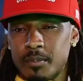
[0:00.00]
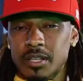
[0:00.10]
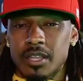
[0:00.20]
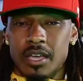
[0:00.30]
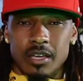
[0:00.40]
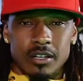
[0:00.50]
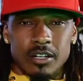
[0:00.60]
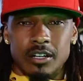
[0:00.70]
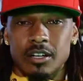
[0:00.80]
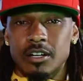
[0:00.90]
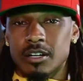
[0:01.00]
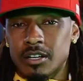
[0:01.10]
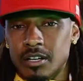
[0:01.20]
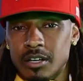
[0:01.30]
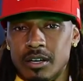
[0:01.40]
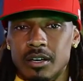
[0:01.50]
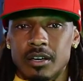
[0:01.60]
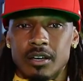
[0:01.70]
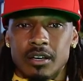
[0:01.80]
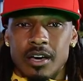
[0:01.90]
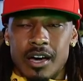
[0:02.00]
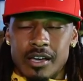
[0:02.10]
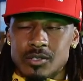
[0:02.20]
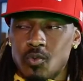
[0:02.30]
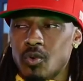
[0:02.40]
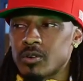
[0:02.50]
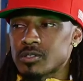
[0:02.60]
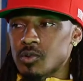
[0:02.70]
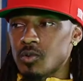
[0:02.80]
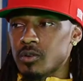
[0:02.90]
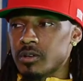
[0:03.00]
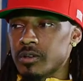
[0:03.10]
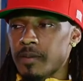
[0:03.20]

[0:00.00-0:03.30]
I think uh, Hines Ward scored